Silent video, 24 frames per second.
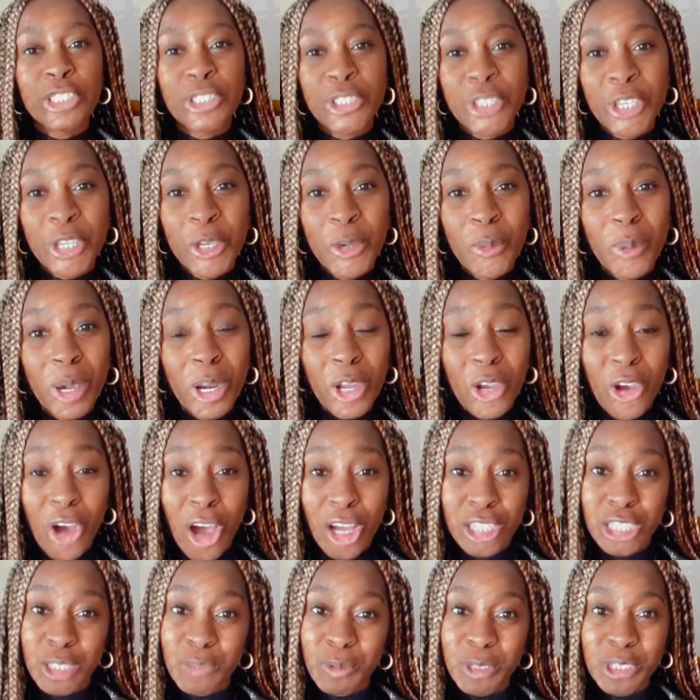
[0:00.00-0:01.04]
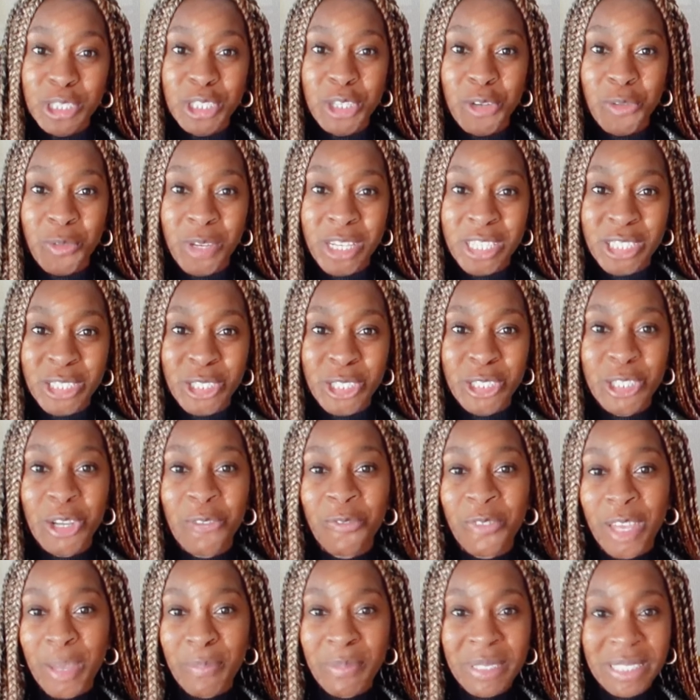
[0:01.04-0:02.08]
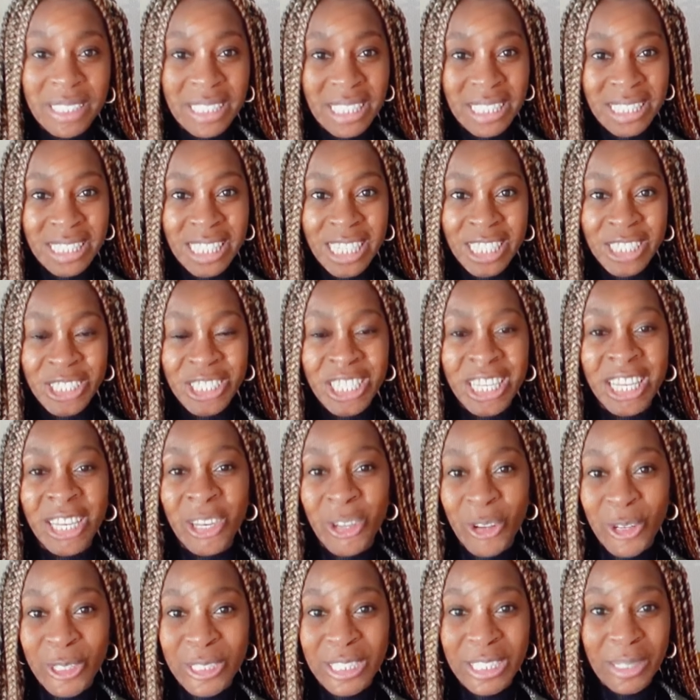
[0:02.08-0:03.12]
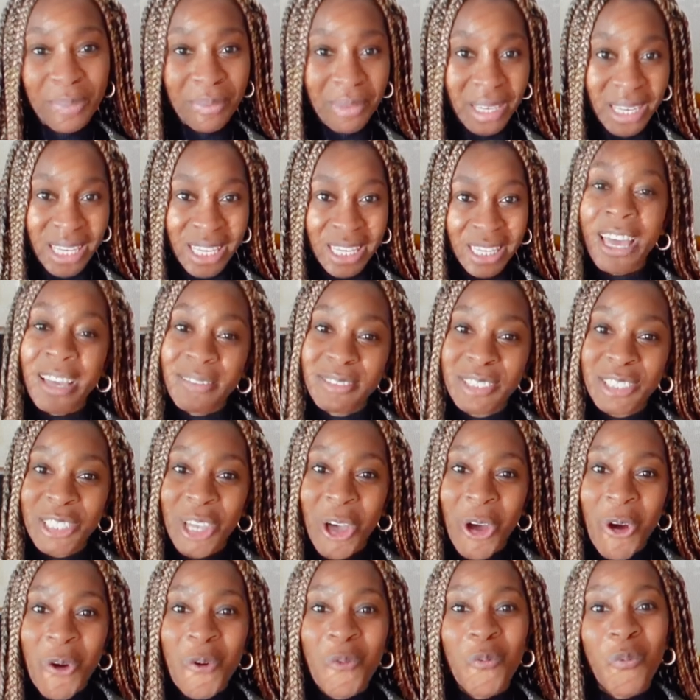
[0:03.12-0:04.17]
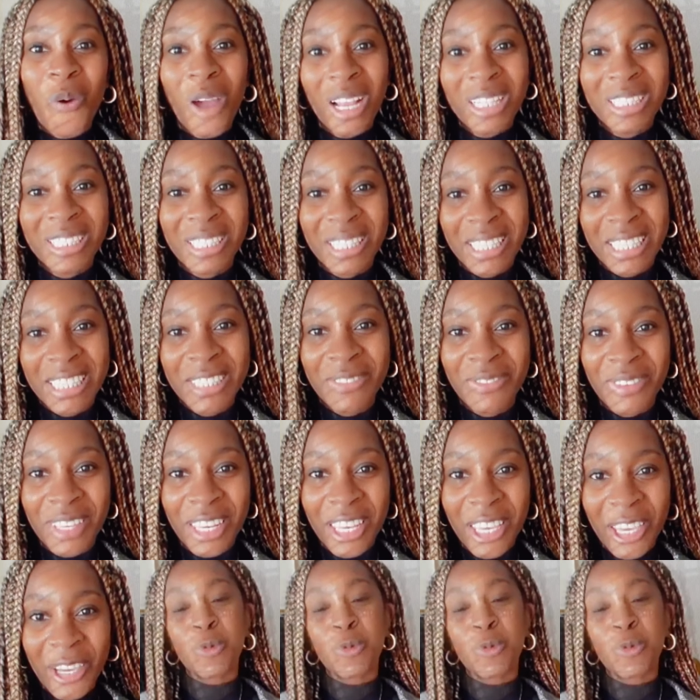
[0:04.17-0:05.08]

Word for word: Do you want to contribute to research on vaping sensation and earn some money? If so, watch this video.